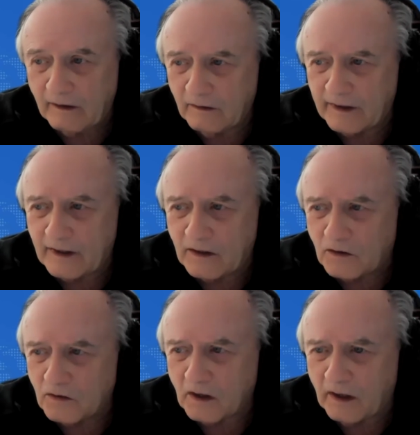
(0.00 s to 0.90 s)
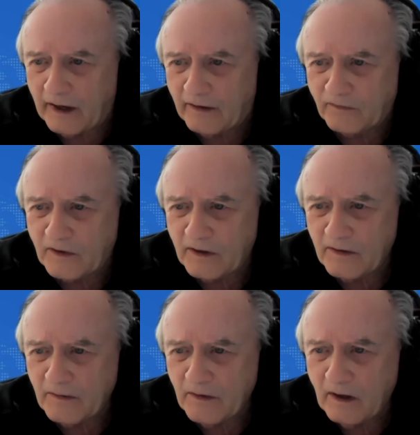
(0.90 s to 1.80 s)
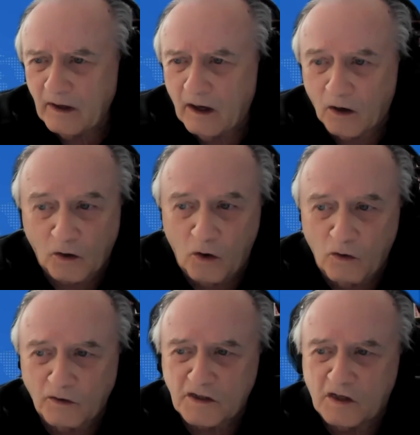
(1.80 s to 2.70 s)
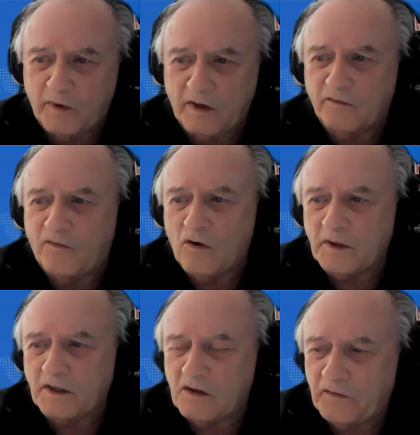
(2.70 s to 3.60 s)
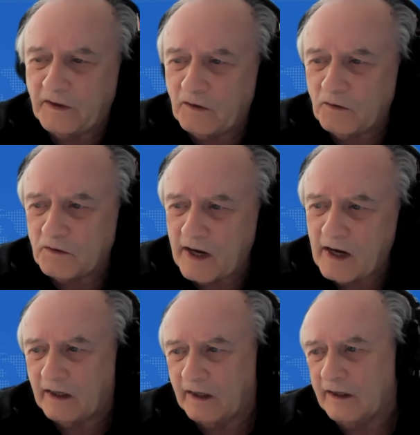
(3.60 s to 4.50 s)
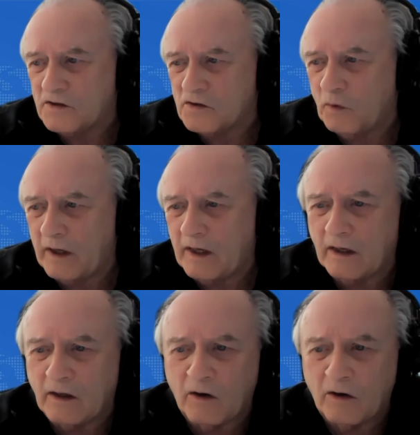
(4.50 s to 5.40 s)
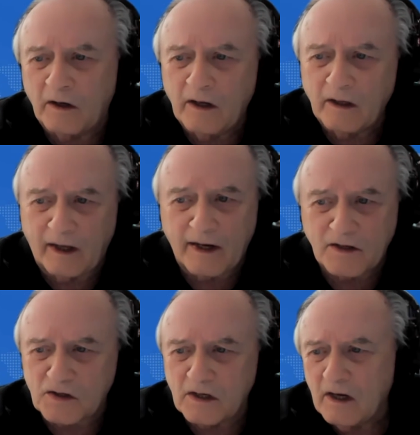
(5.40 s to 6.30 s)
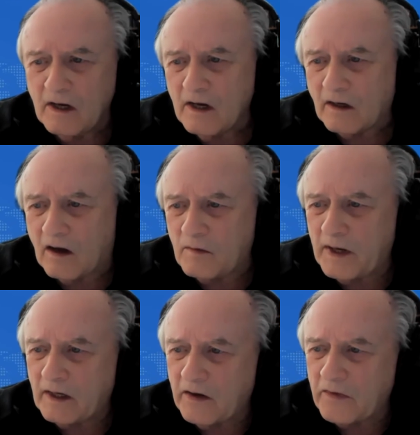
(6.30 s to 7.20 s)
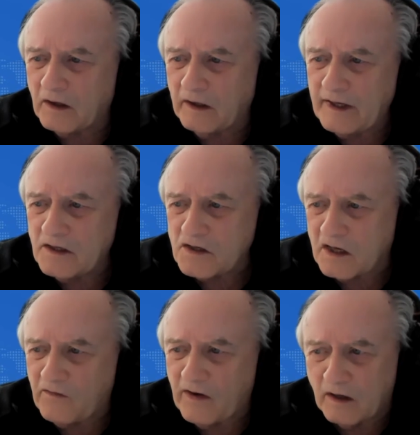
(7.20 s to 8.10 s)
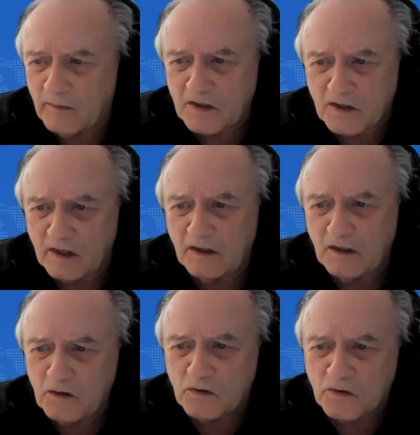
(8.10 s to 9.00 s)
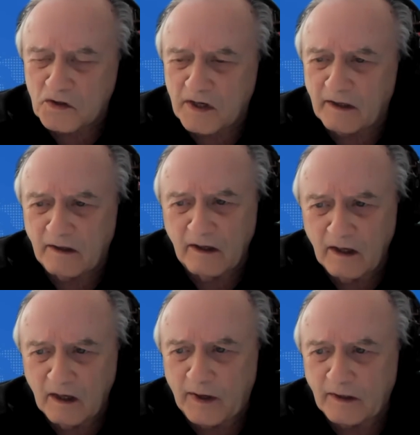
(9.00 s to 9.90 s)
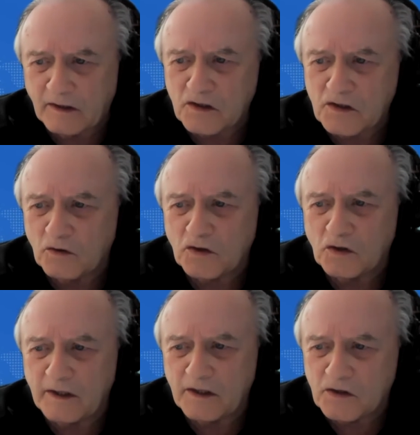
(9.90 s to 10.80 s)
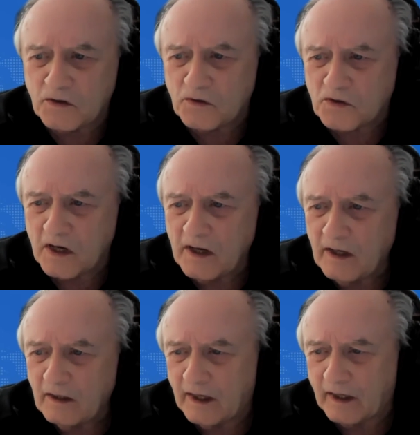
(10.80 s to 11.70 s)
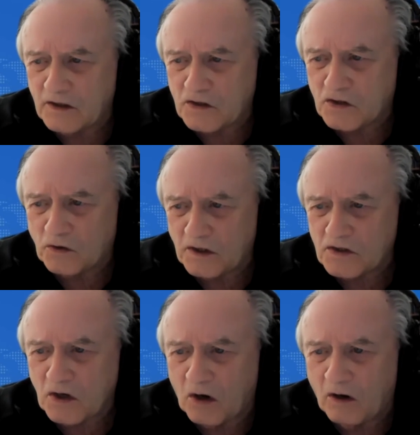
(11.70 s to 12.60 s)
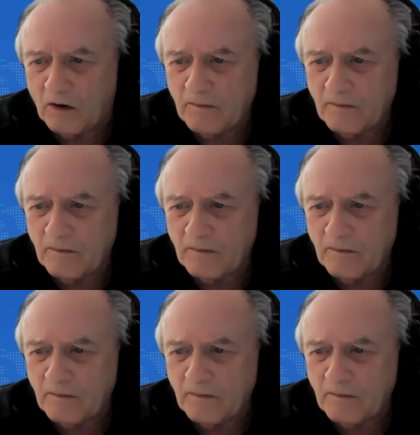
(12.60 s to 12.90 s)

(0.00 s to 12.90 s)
Lean to the Left. Our goal is to be informative and entertaining as we and our guests comment on the latest developments in the news and about the social issues that concern us all.